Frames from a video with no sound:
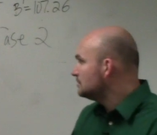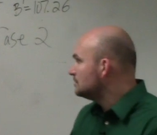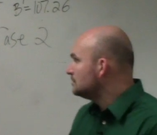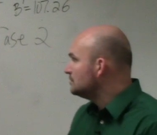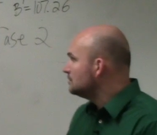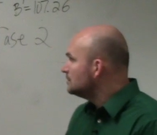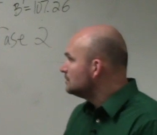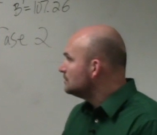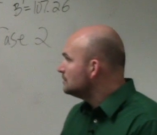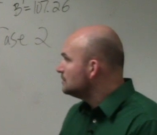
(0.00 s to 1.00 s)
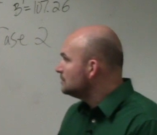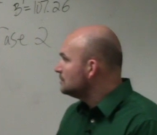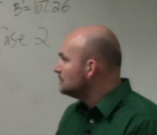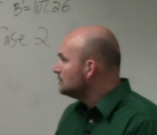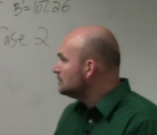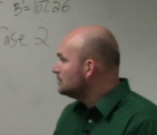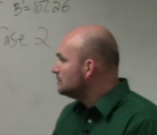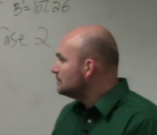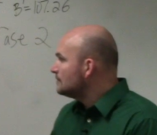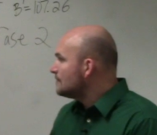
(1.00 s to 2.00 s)

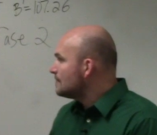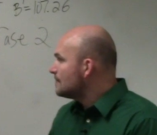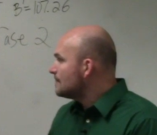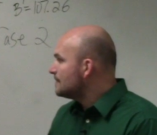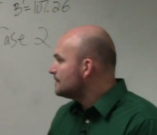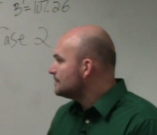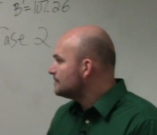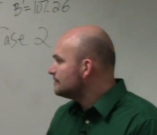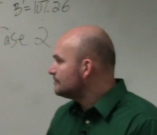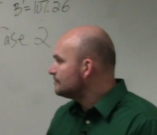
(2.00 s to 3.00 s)
[no speech]